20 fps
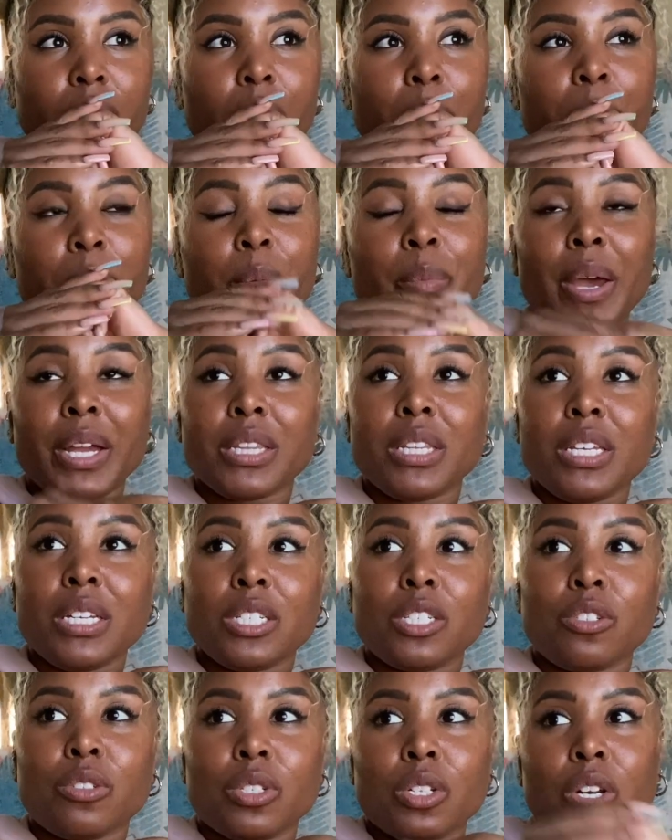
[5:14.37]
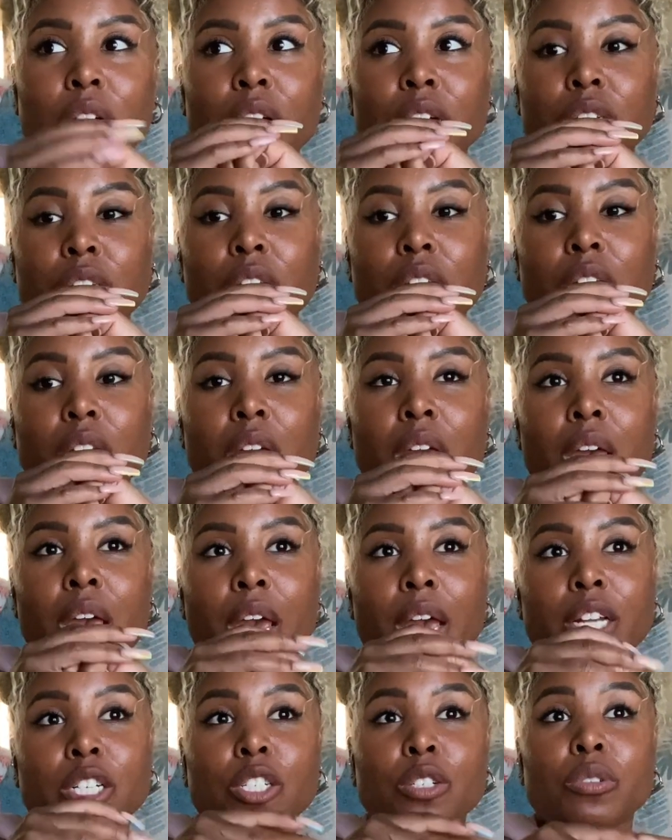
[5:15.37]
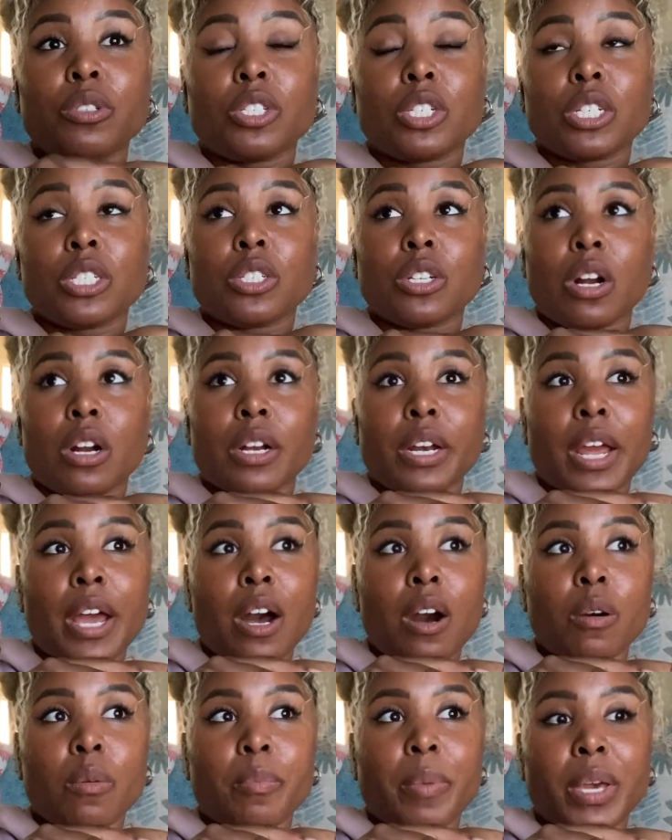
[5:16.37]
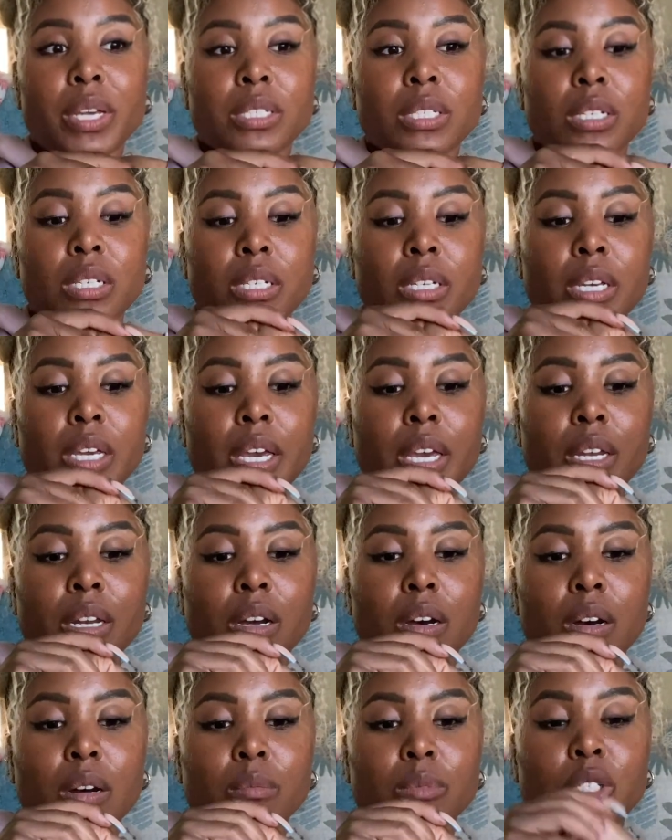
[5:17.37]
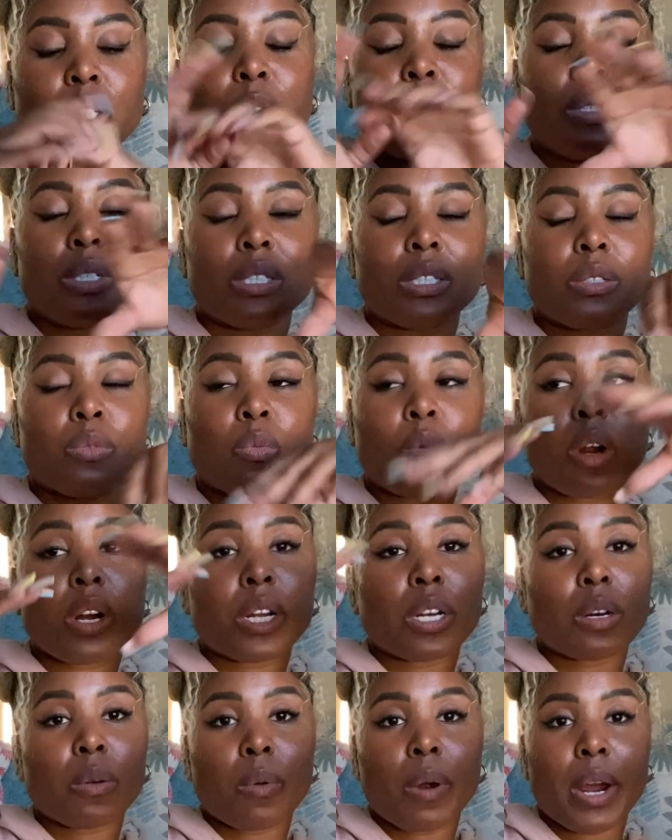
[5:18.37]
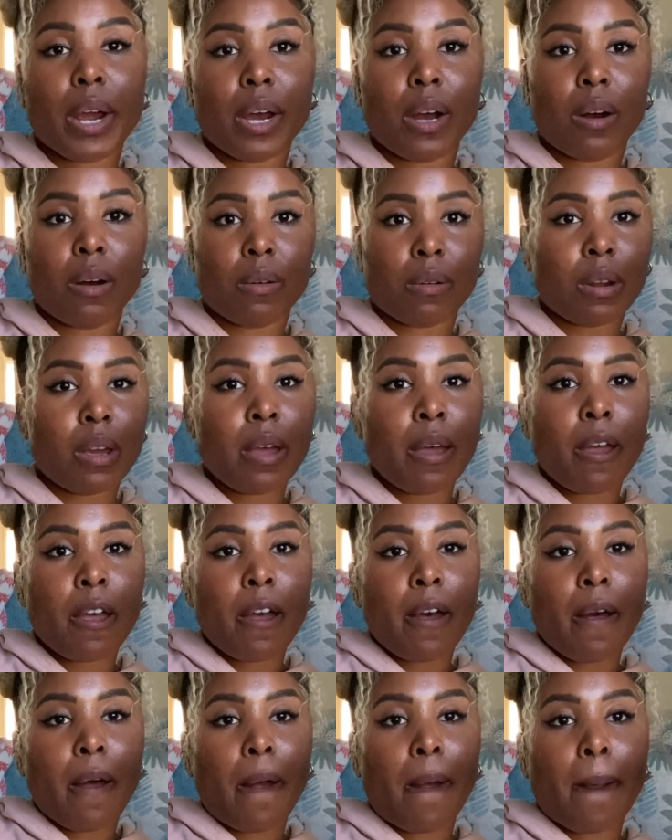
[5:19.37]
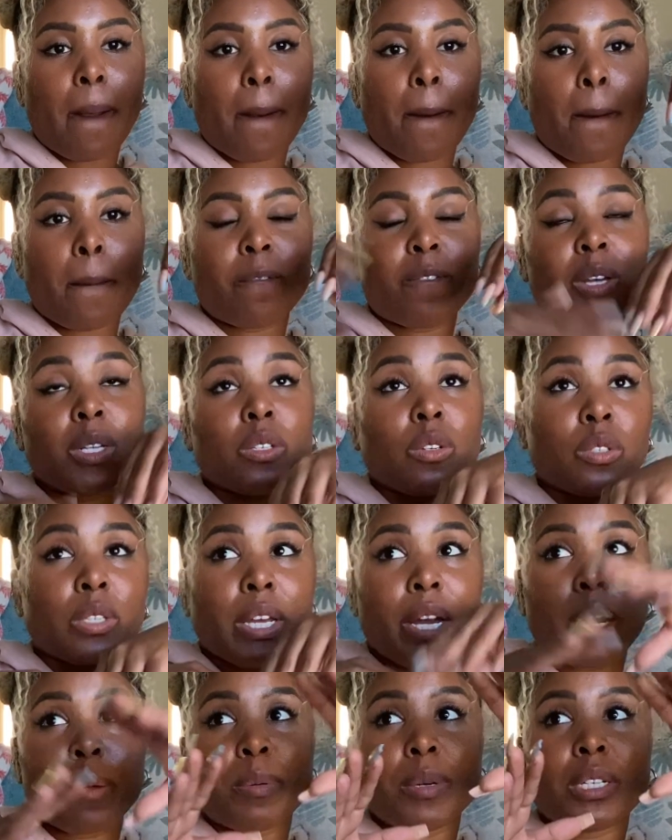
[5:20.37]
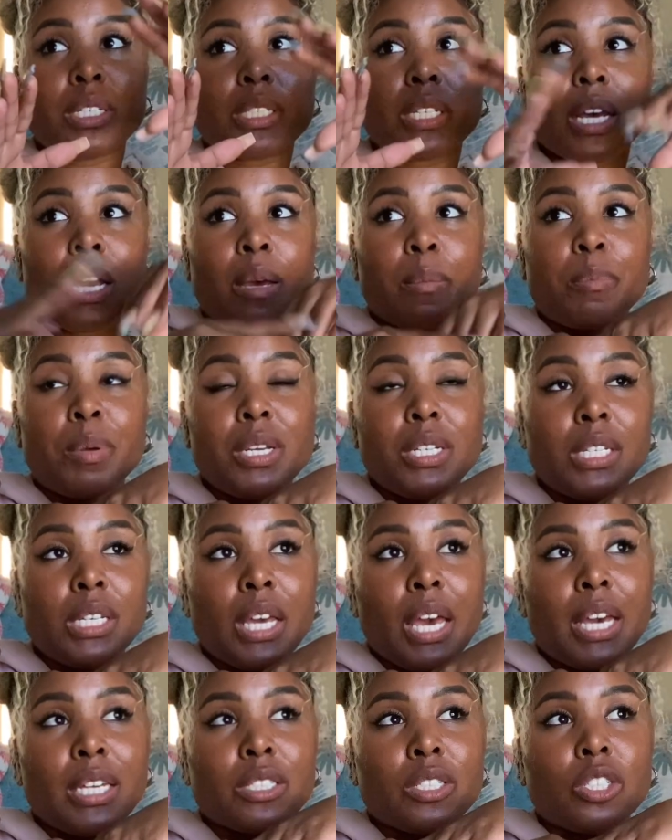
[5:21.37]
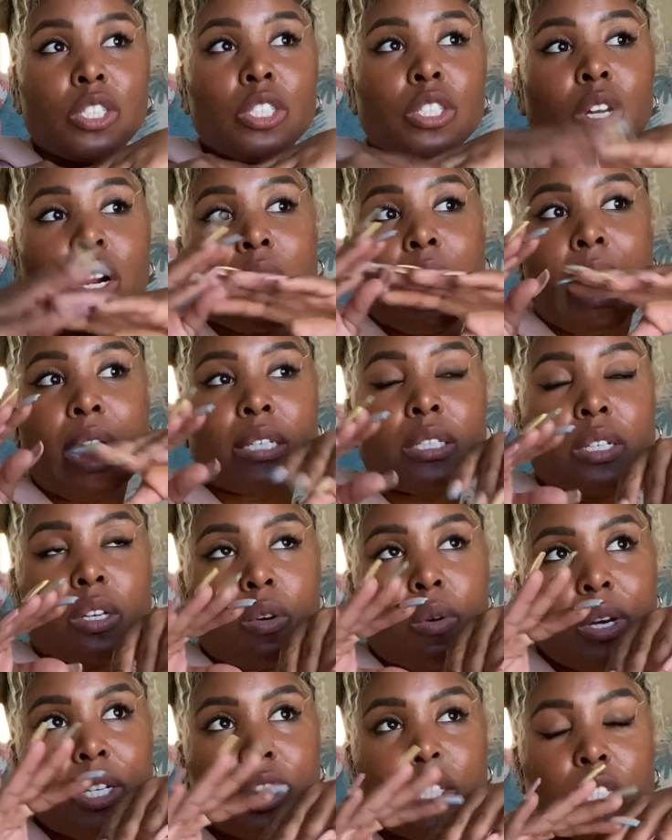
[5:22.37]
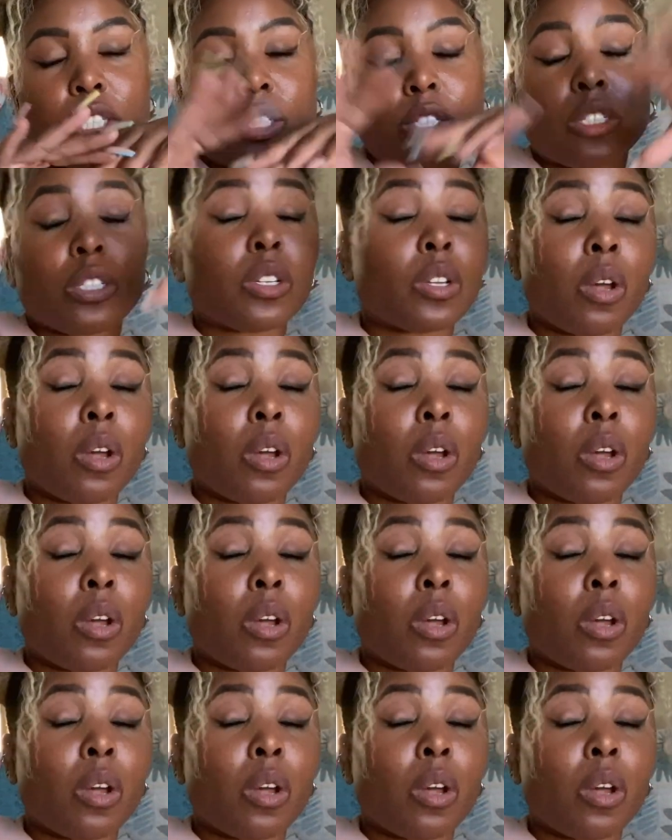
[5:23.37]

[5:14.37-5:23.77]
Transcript: But back then she was a nurse and she was just starting out basically. And um, she was working around uh, physical therapists and PTAs and she started asking questions.